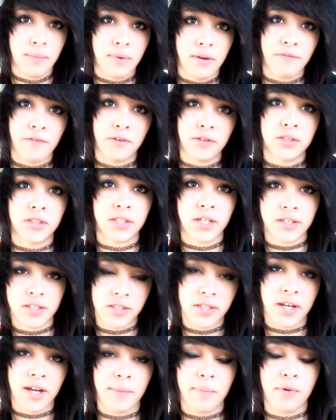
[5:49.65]
My phone's gonna
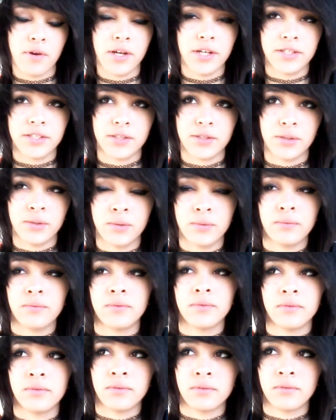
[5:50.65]
die pretty
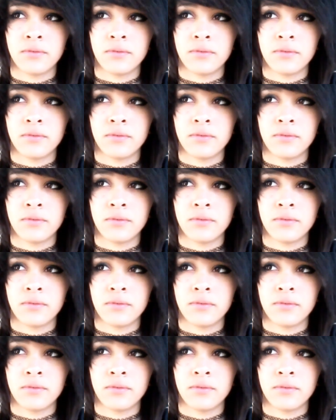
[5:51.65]
soon,